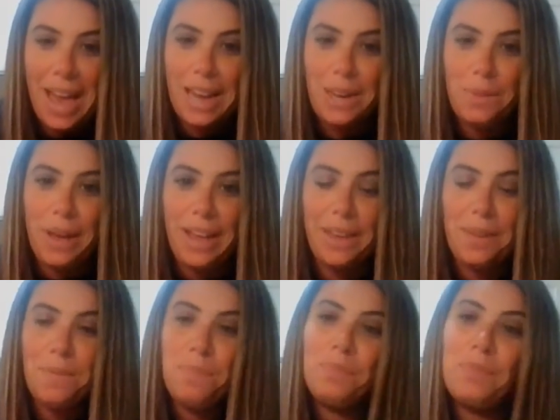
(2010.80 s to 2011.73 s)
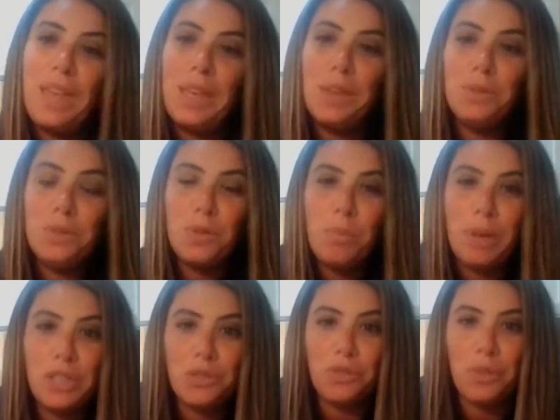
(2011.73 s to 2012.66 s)
Anyway, thank you so
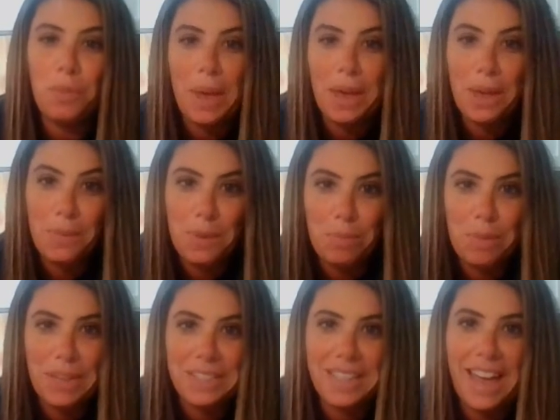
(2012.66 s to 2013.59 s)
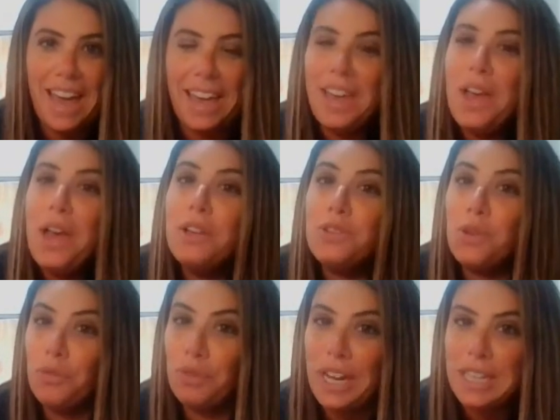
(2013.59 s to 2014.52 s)
much for baking with me today.
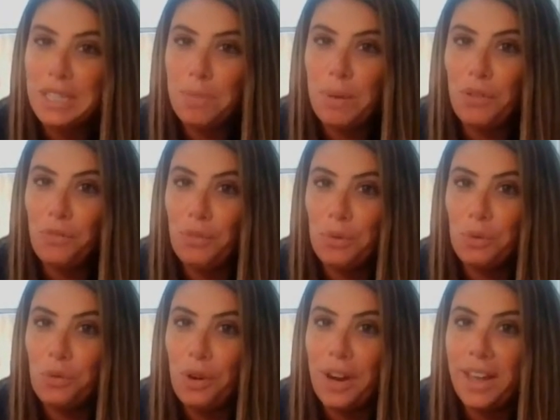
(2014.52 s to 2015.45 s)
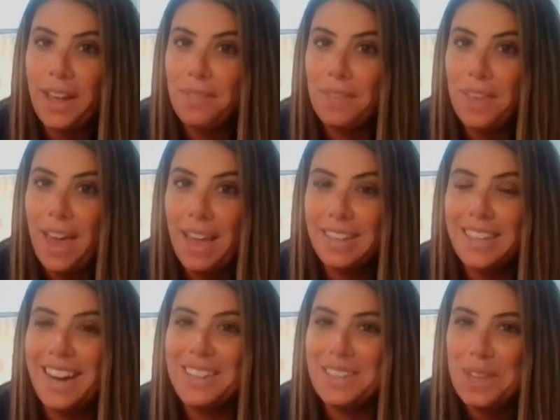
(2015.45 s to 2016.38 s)
Don't forget to be a food critic at the end,
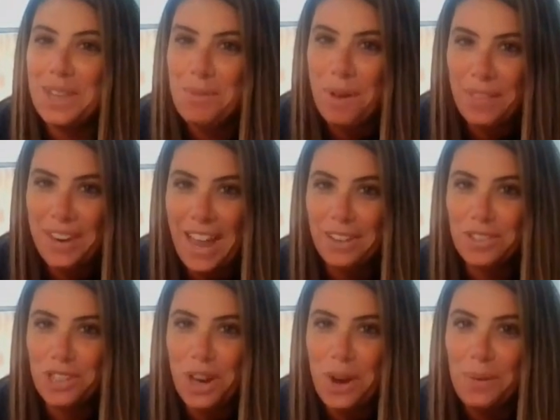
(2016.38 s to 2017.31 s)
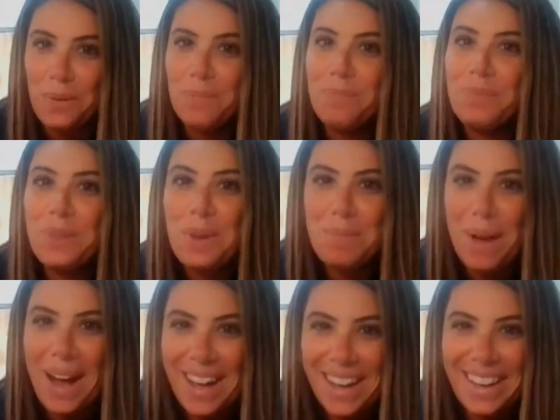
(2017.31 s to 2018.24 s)
and I'll see you on the next show.
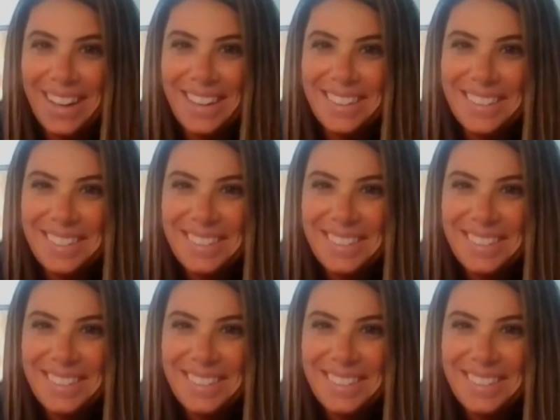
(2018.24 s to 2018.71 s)
Bye.